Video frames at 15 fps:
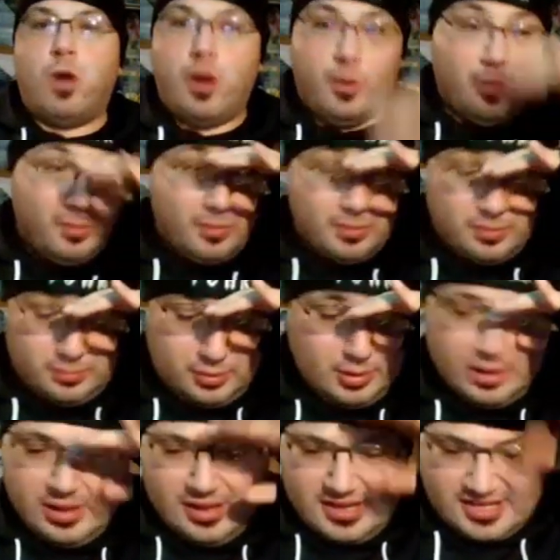Oh.
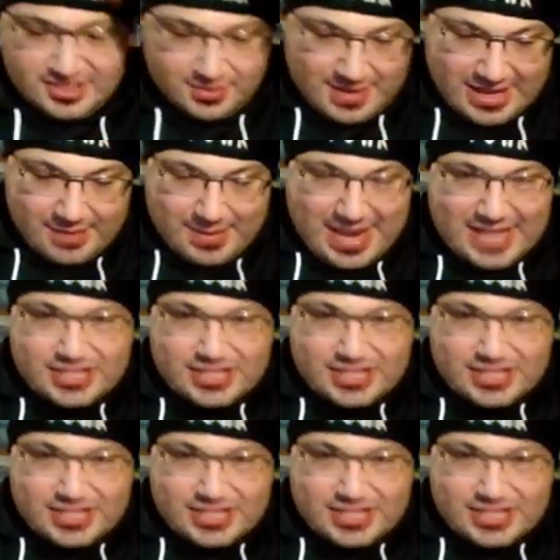So anyway,